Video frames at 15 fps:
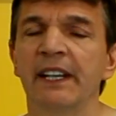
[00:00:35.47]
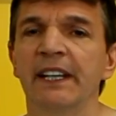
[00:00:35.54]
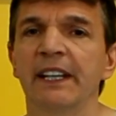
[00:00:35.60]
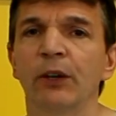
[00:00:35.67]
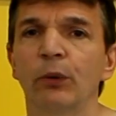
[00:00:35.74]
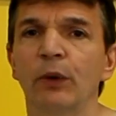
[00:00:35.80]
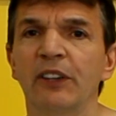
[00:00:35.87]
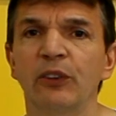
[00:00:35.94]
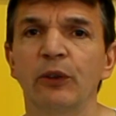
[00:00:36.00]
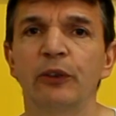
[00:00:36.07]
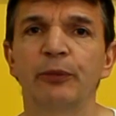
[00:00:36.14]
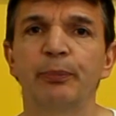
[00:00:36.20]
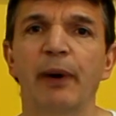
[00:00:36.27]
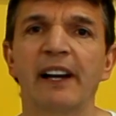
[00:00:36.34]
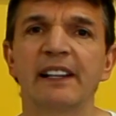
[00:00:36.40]
He always
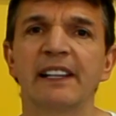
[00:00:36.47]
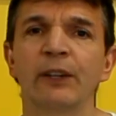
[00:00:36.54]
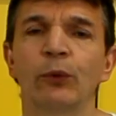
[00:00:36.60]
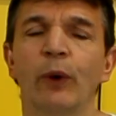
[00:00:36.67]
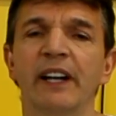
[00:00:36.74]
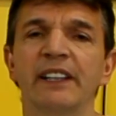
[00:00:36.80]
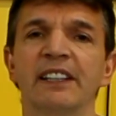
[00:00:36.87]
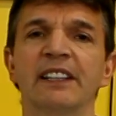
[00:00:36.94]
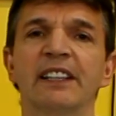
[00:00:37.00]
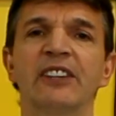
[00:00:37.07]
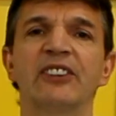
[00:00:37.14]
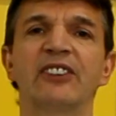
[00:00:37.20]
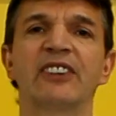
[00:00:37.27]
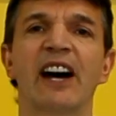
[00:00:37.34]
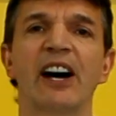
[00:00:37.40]
used sparkling wine in
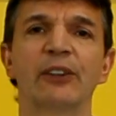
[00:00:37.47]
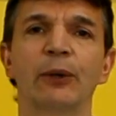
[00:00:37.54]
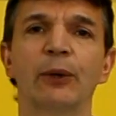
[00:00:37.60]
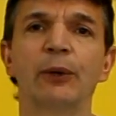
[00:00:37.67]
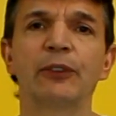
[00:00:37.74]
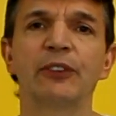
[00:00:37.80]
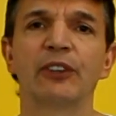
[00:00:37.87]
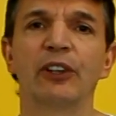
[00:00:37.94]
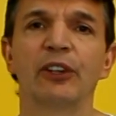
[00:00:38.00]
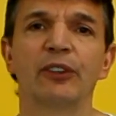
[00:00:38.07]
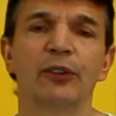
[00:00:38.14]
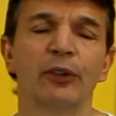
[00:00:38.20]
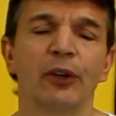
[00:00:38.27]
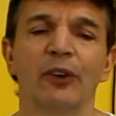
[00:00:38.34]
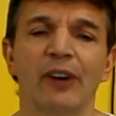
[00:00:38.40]
his sourdough,
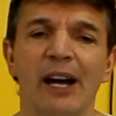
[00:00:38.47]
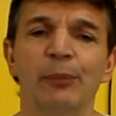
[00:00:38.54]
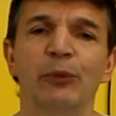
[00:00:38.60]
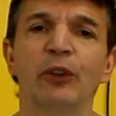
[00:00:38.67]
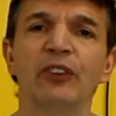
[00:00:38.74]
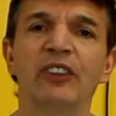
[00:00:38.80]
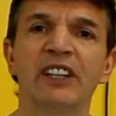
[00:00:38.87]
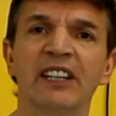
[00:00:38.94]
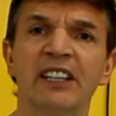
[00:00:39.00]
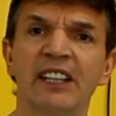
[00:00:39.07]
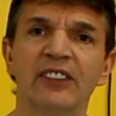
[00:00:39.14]
so I'm using it.